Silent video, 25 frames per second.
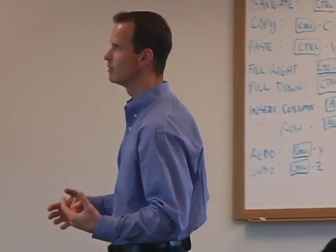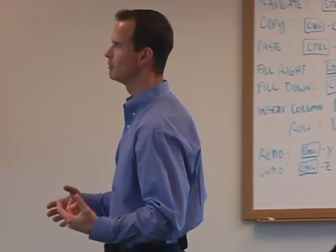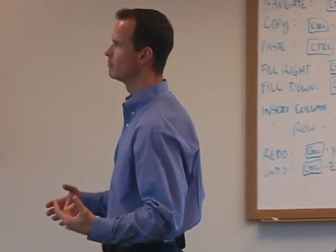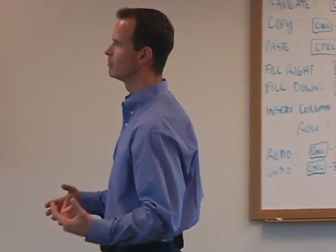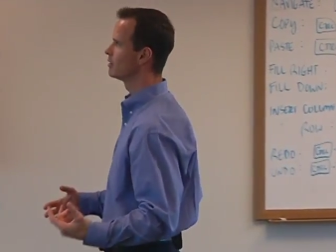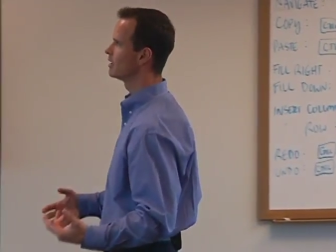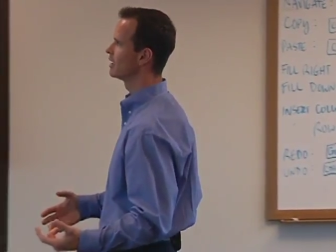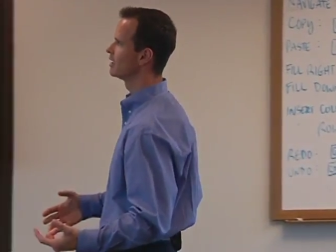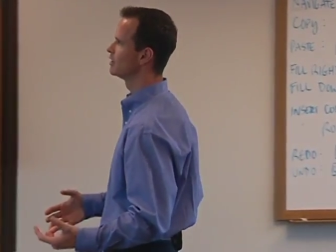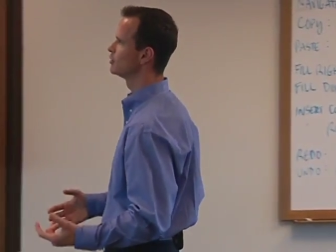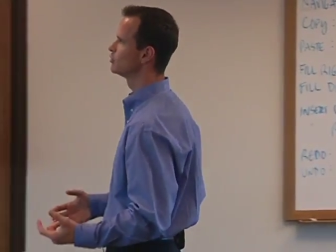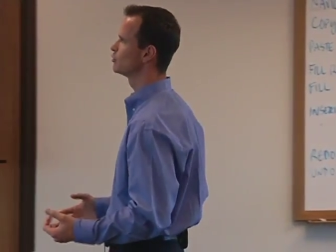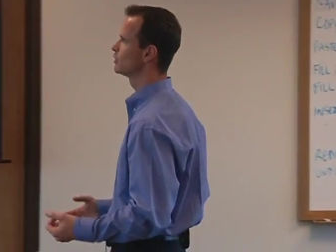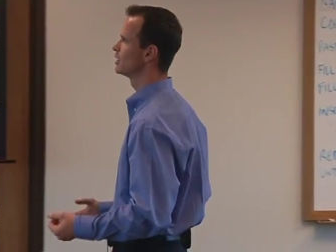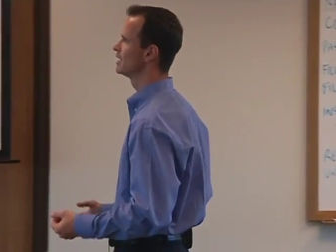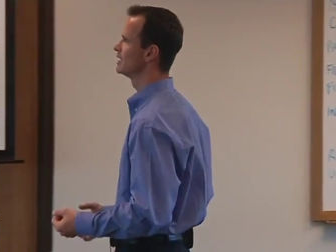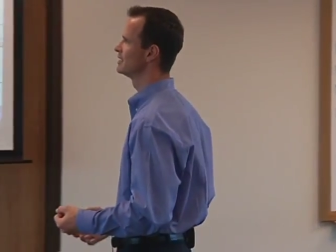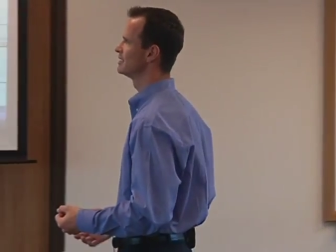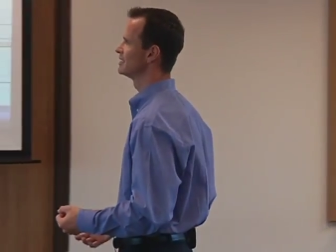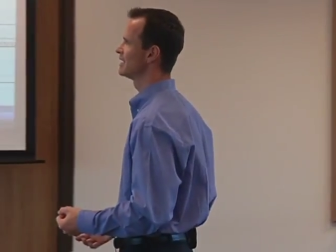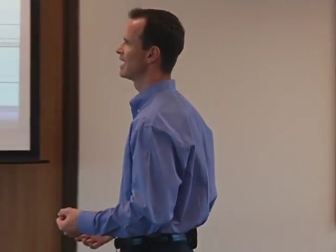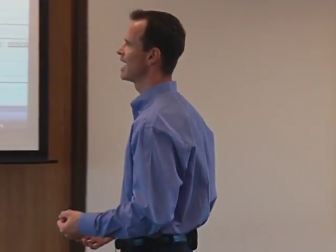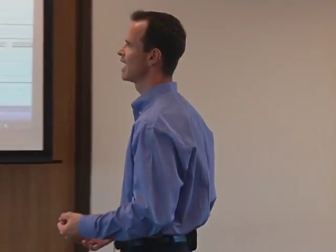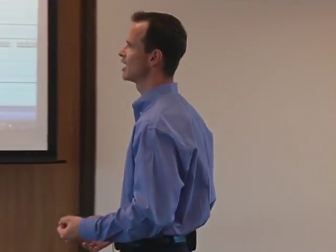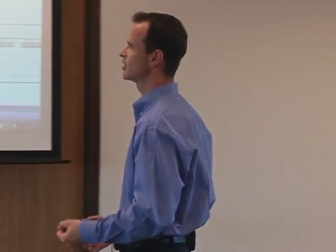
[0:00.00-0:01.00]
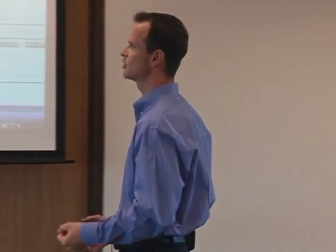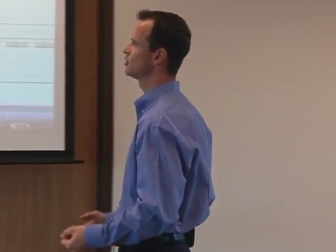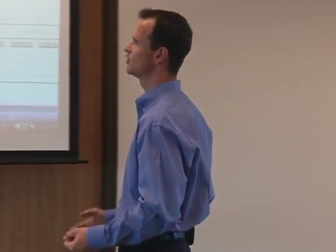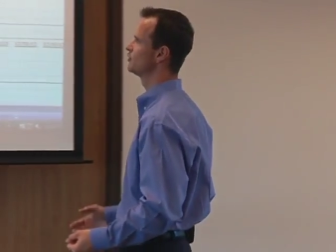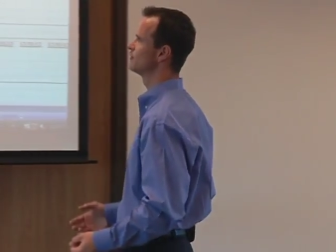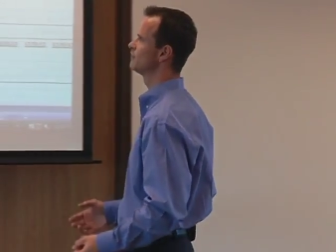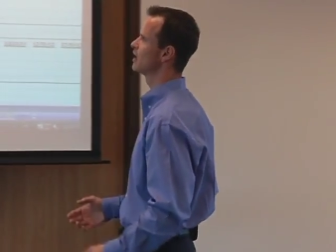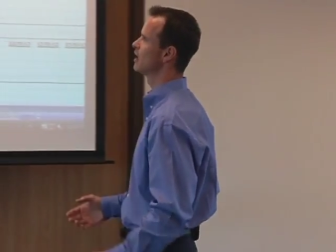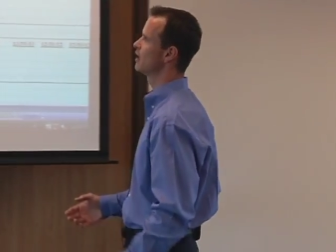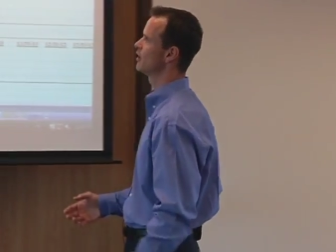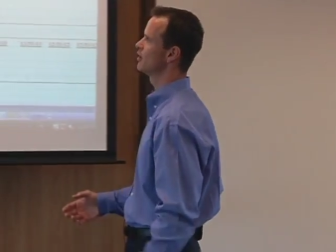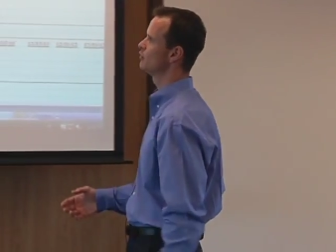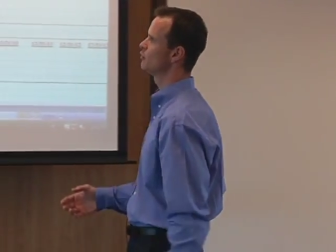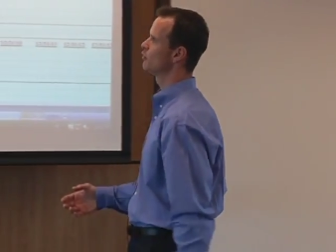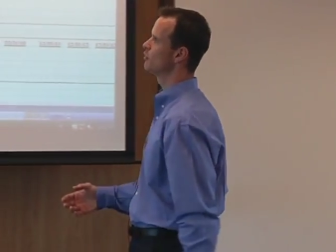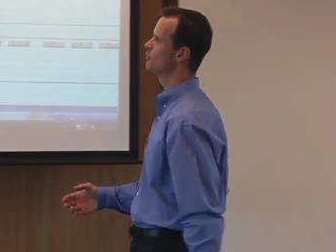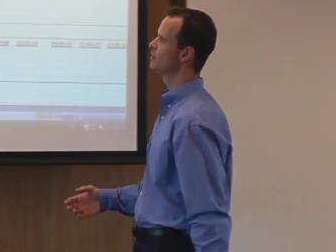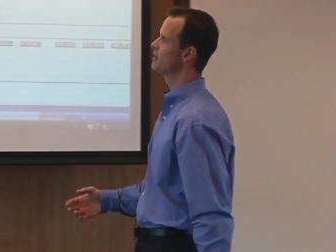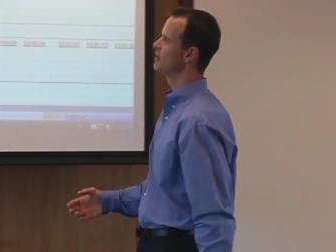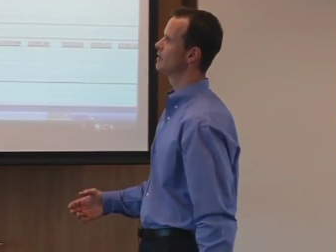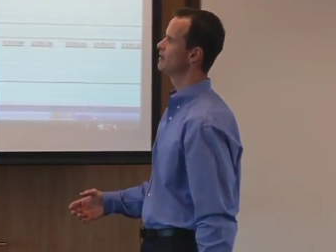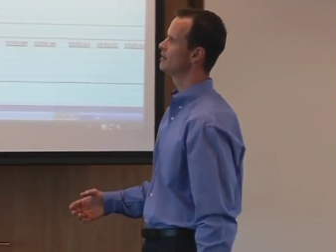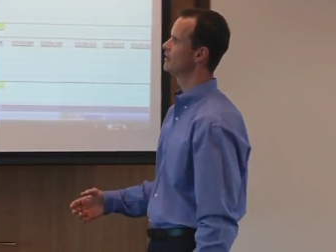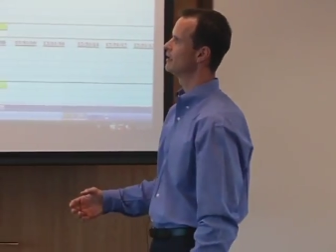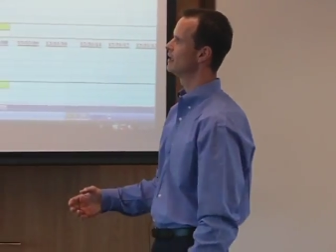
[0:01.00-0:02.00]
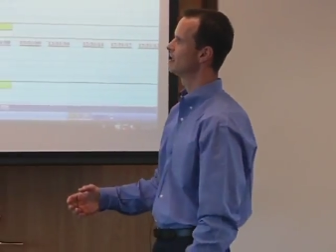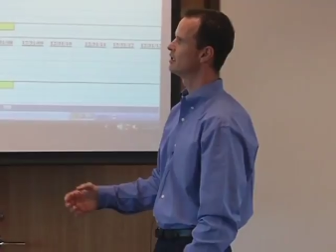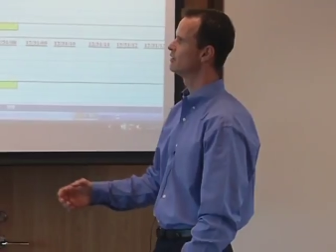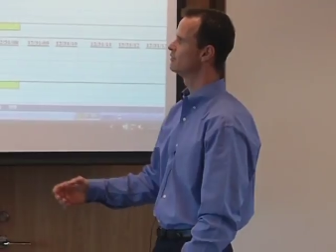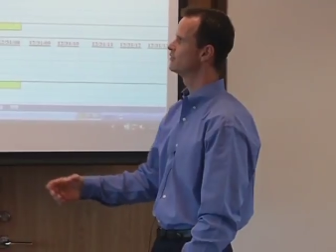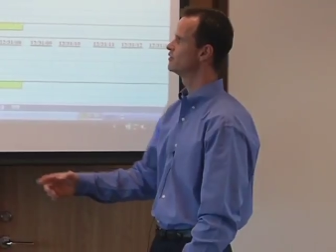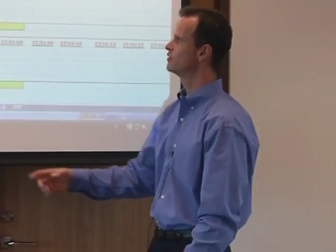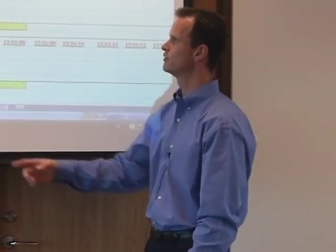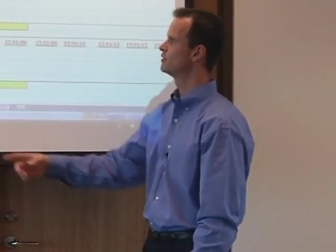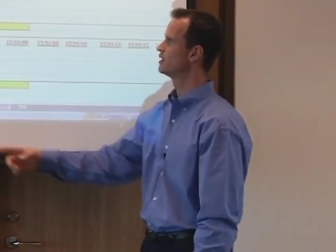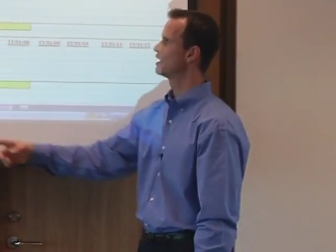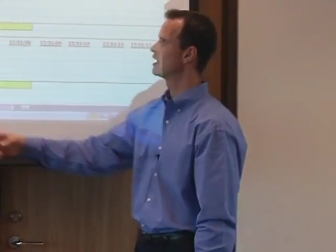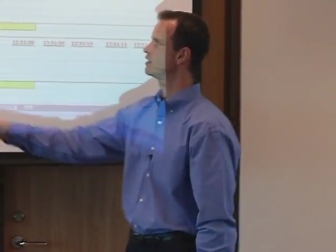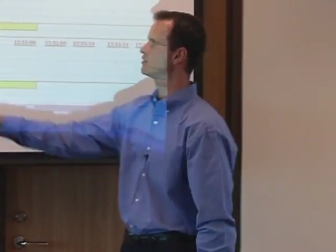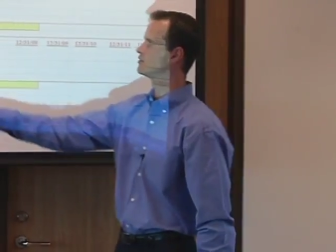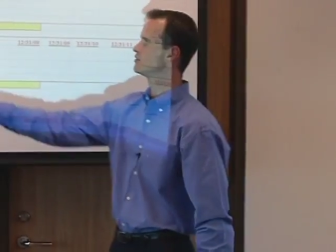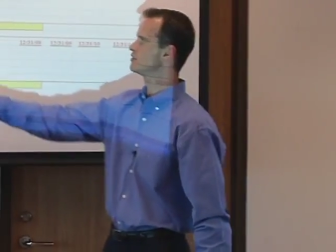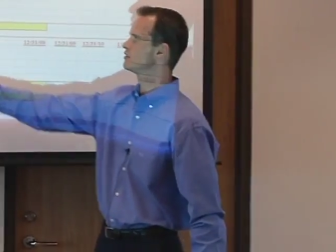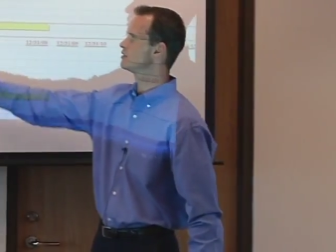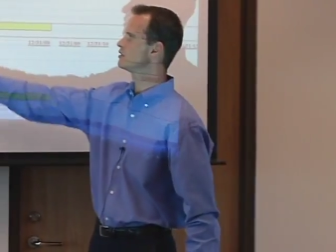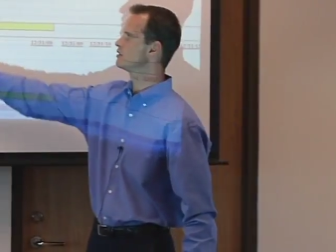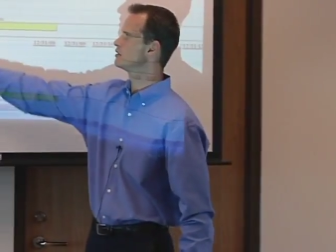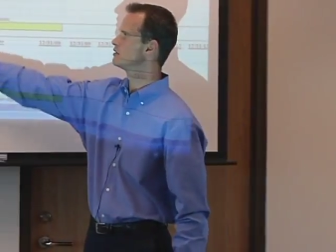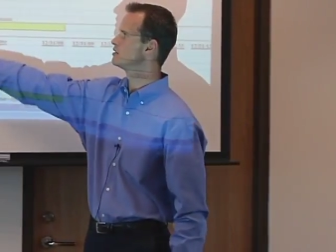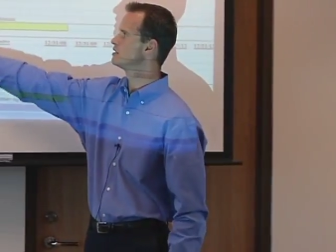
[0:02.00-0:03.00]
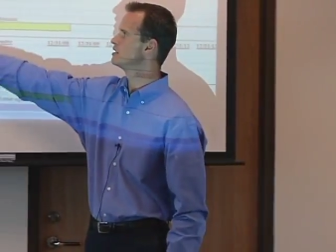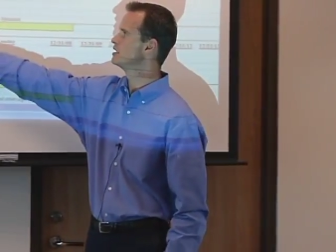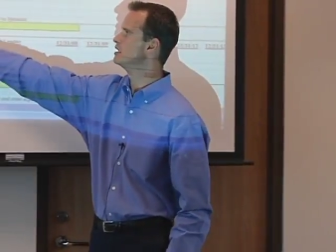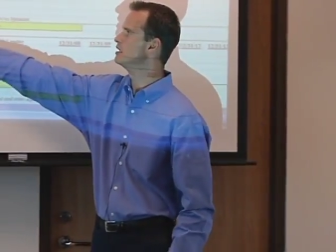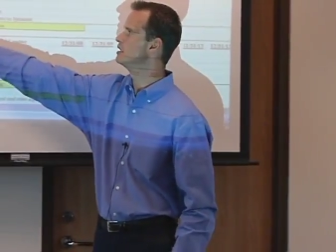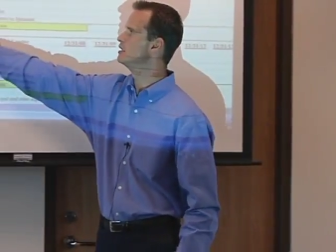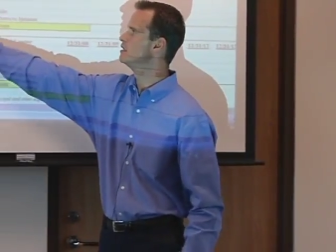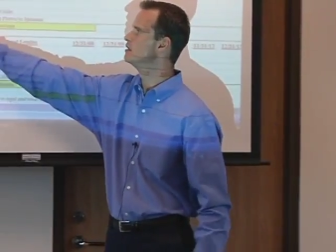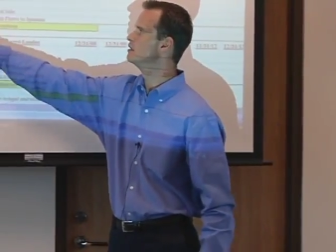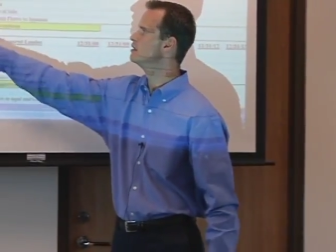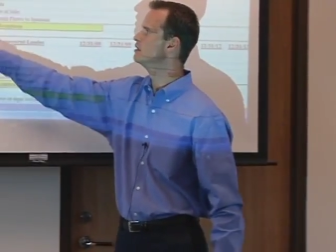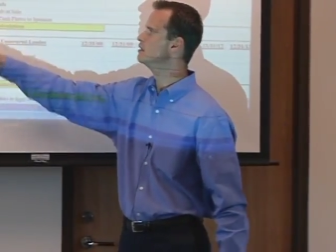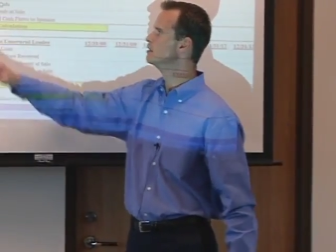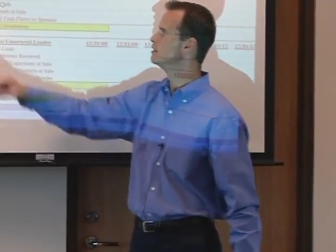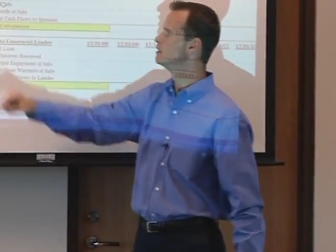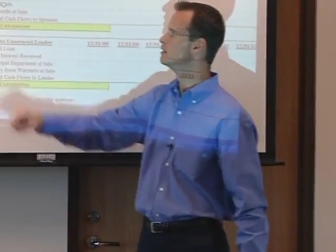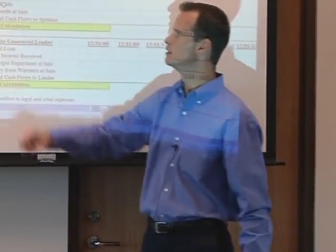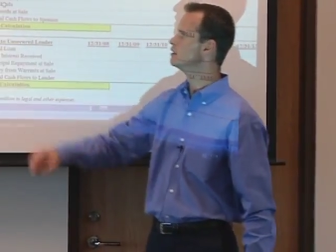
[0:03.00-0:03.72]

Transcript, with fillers: implied transaction value will be at the end of 2013.